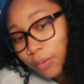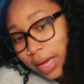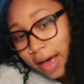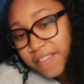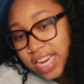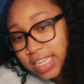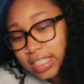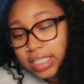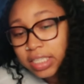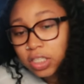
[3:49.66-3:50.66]
We gotta
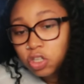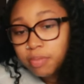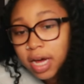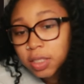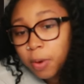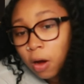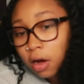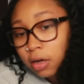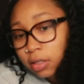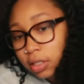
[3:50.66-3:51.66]
finish these two buzz
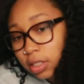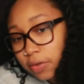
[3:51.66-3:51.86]
balls,